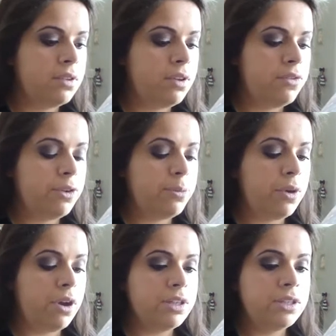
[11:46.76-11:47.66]
For
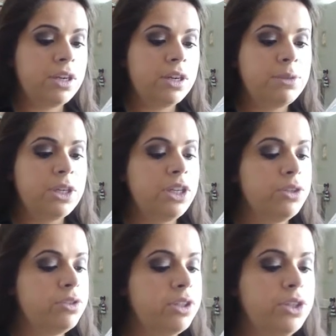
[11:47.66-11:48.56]
bronzer, I'm going to
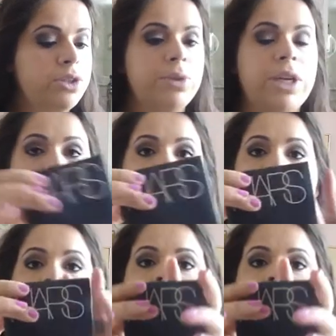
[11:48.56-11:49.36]
use Laguna.